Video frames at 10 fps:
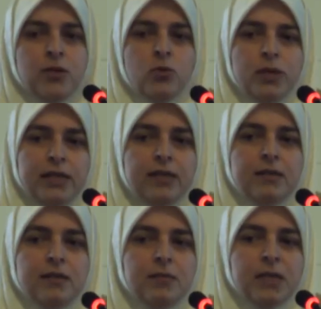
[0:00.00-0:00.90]
where
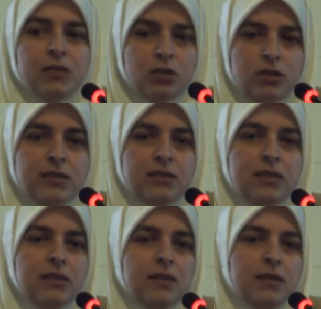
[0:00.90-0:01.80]
the
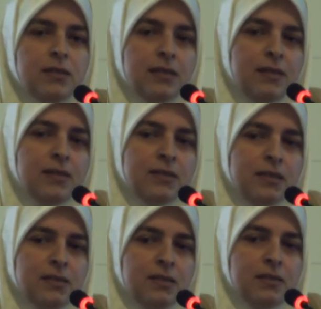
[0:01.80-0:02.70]
minority in the
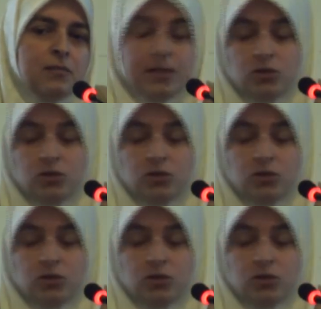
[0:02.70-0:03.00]
city,